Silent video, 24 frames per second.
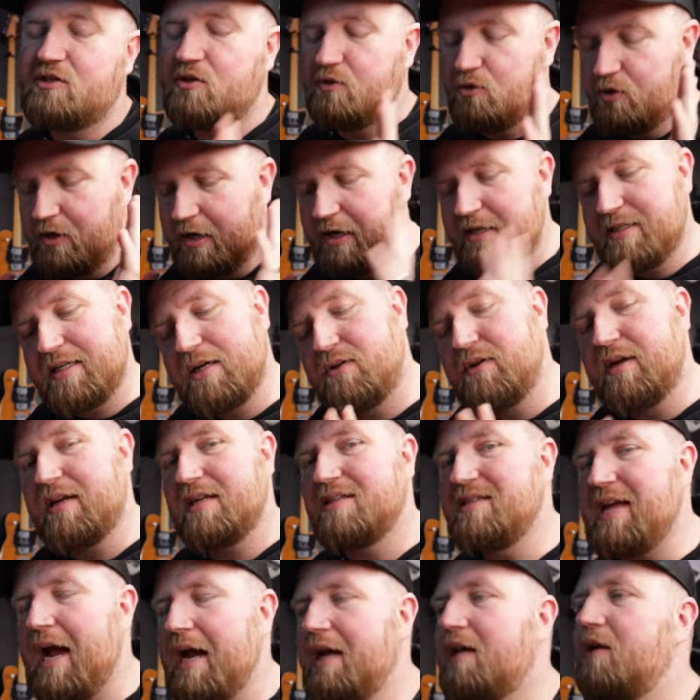So you gotta tell it
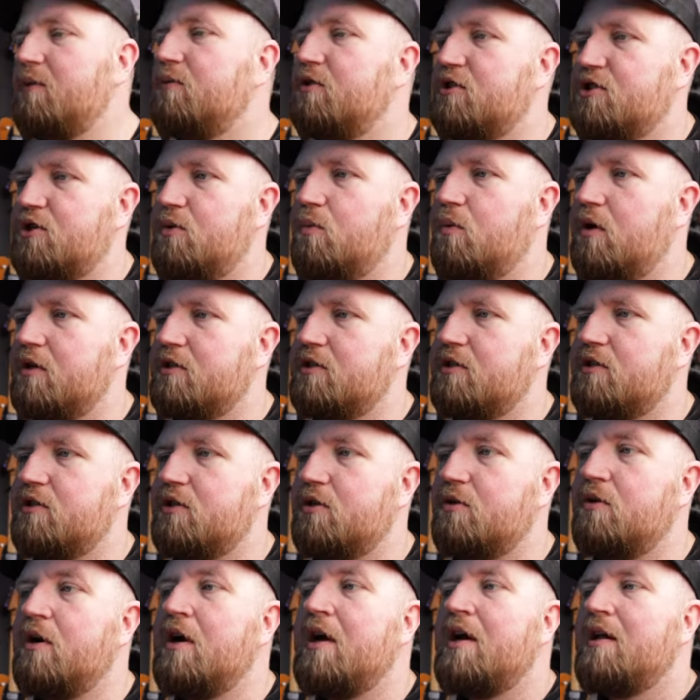exactly what you want to
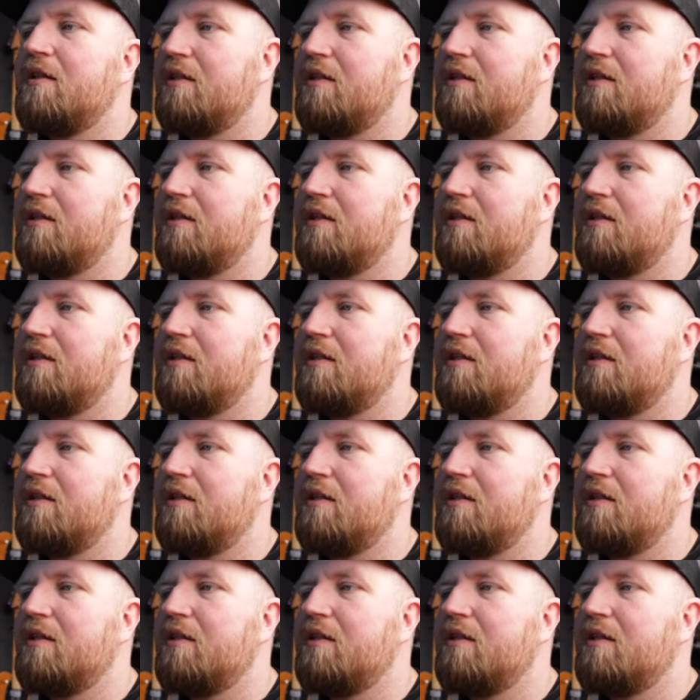do.